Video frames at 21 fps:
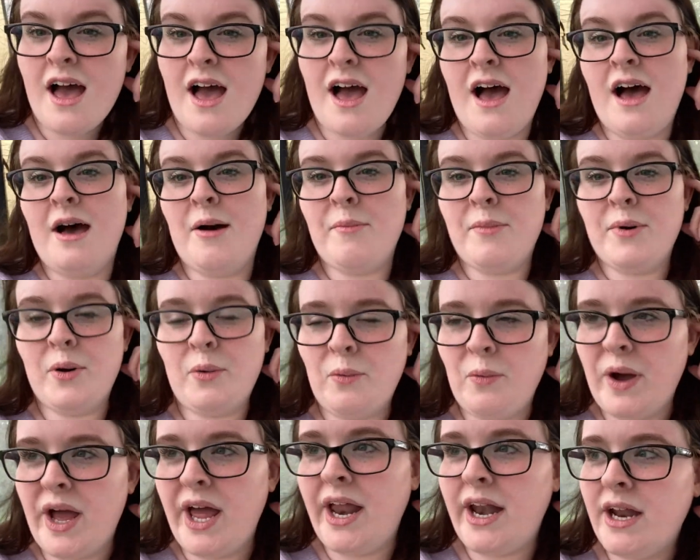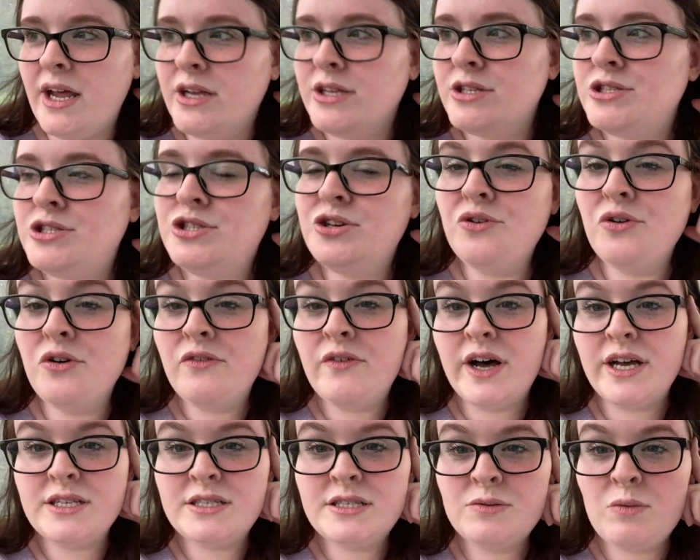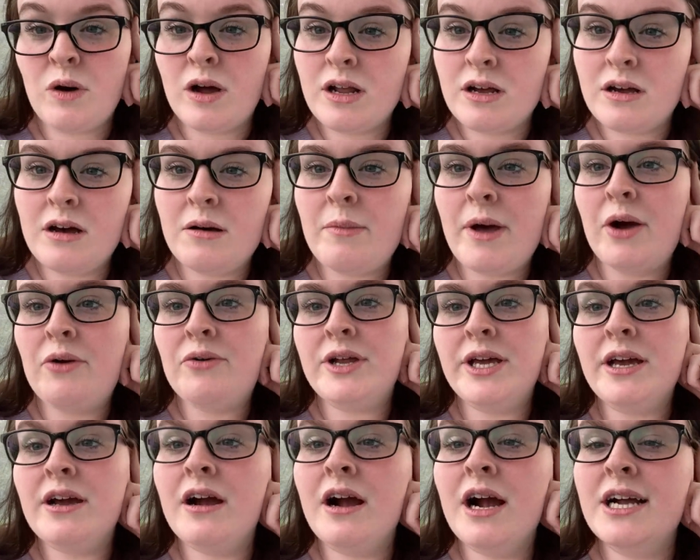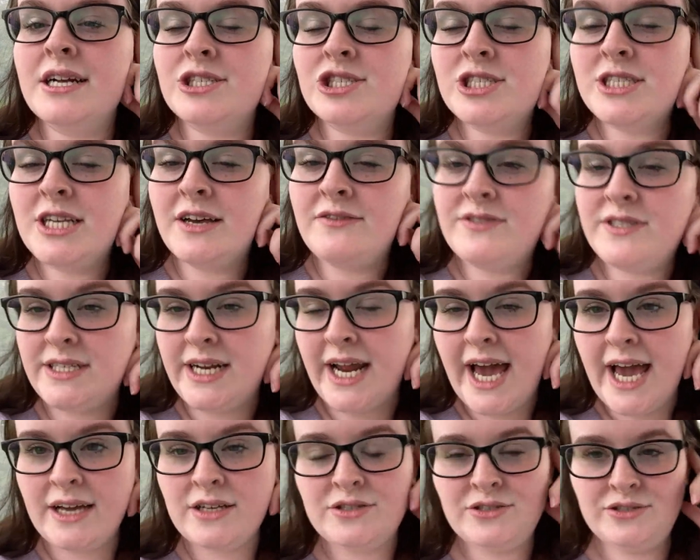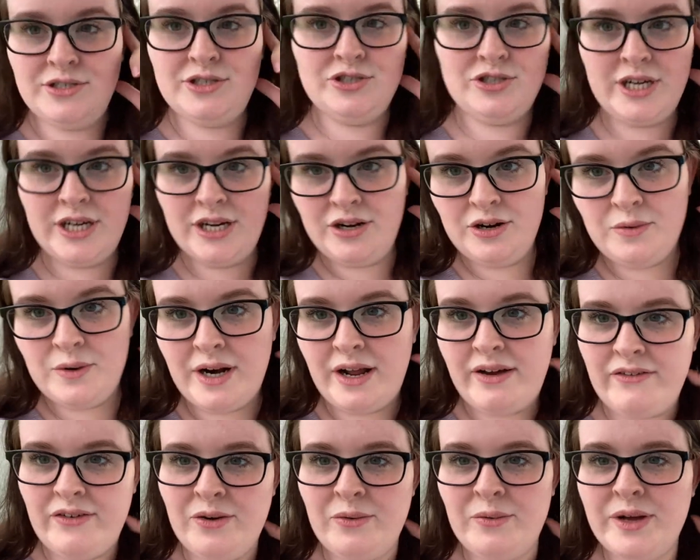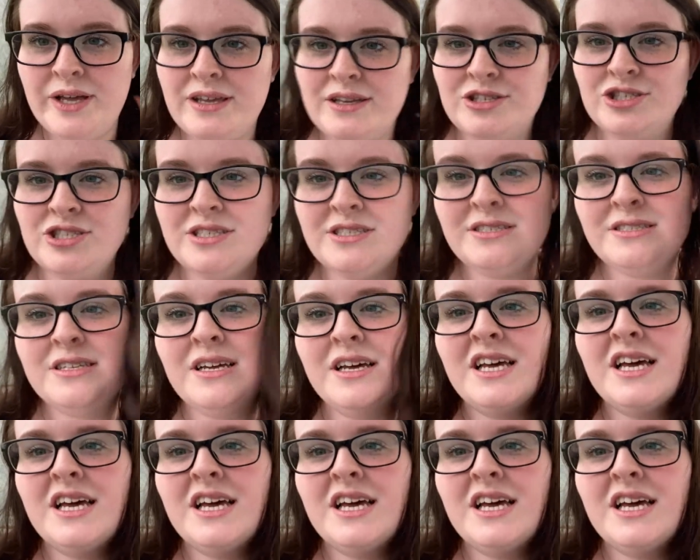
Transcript: um, when two of us want to come out here and just have snacks or a drink or whatever, we can just